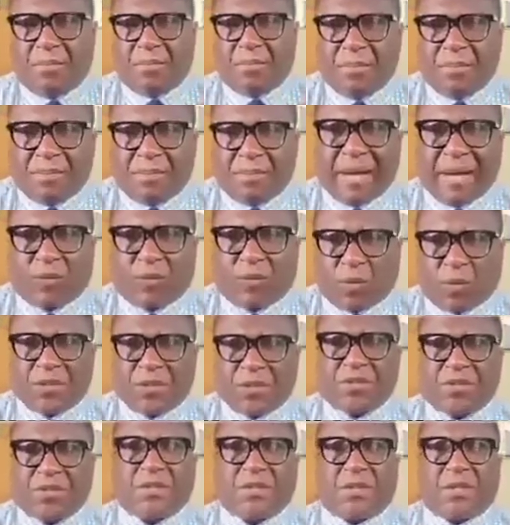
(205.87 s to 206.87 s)

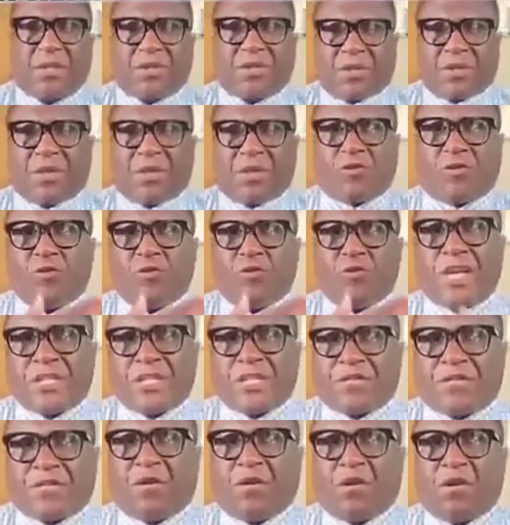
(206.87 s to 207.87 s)
backwards, a few
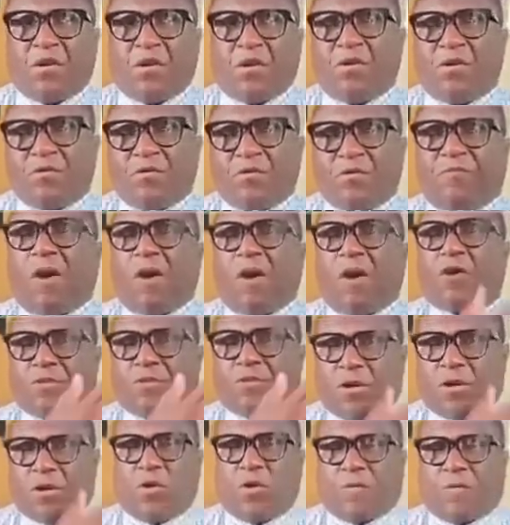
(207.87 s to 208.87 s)
days
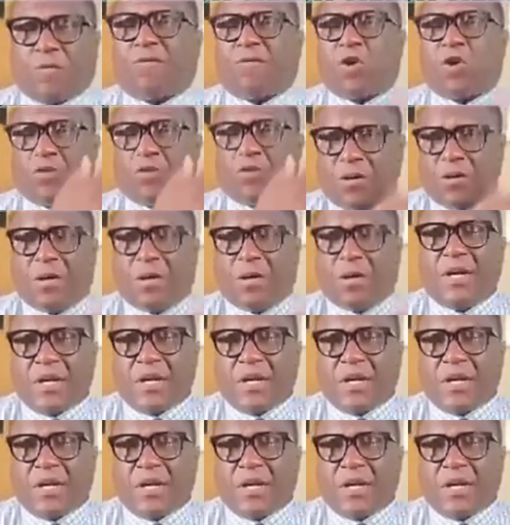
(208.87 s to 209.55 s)
farther or further